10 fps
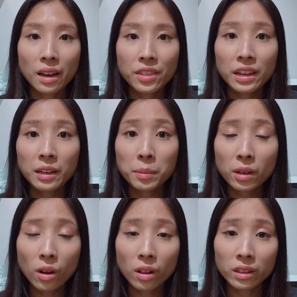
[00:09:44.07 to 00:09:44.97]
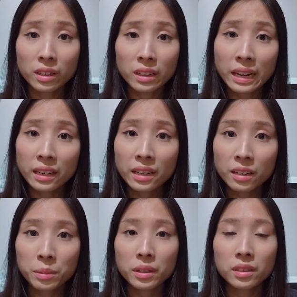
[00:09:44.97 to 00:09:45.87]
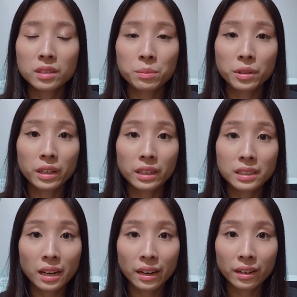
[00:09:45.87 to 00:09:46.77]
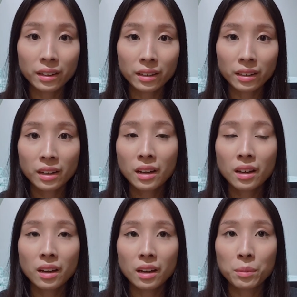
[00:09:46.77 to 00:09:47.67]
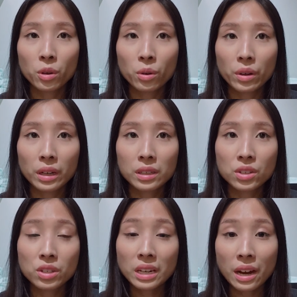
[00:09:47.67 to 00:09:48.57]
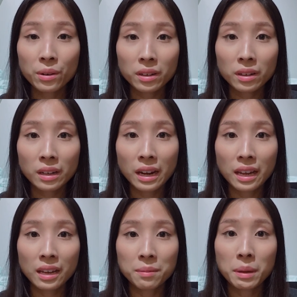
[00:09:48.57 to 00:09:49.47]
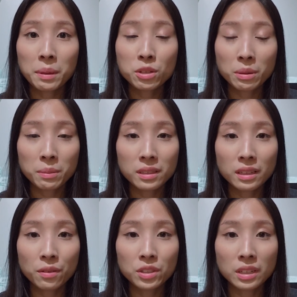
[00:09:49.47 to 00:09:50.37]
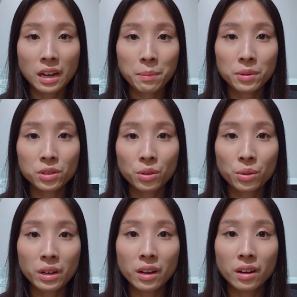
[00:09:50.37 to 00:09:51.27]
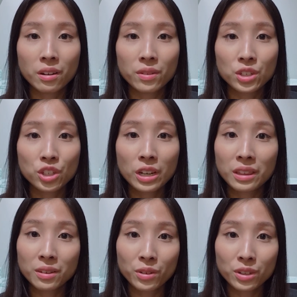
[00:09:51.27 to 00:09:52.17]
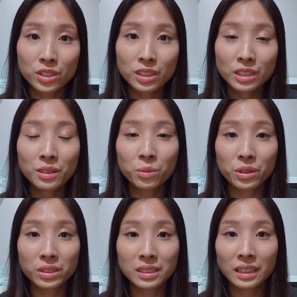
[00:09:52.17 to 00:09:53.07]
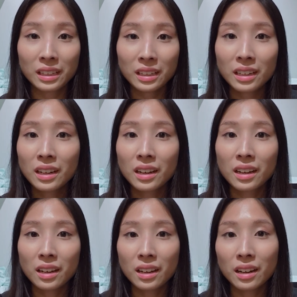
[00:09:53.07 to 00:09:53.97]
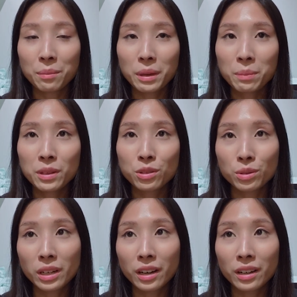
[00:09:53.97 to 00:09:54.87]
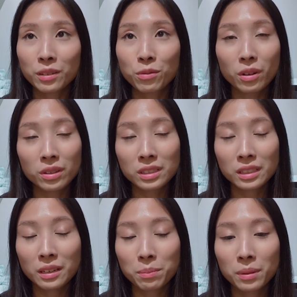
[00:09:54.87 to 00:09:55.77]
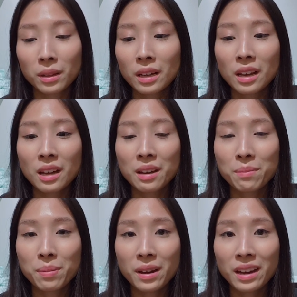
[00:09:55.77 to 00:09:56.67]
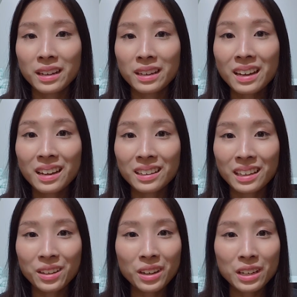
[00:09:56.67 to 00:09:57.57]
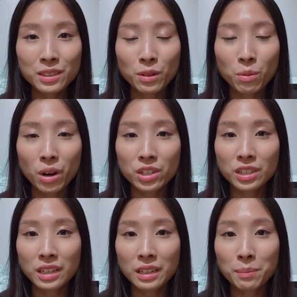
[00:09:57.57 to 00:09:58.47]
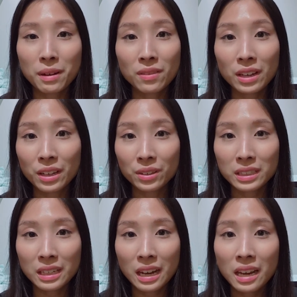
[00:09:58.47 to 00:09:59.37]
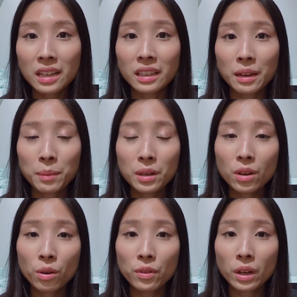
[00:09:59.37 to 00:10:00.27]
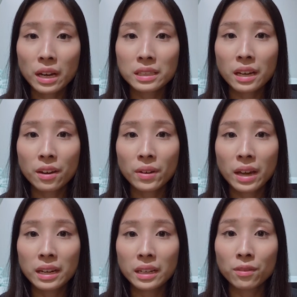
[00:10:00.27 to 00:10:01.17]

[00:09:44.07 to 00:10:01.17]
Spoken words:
think I'm gonna call it a night now because I'm pretty tired. I'm going to shower and maybe treat myself to an episode of Jane the Virgin. We'll see. I might be too tired and fall asleep. But yeah, thank you guys for watching my video today. Let me know if you guys have any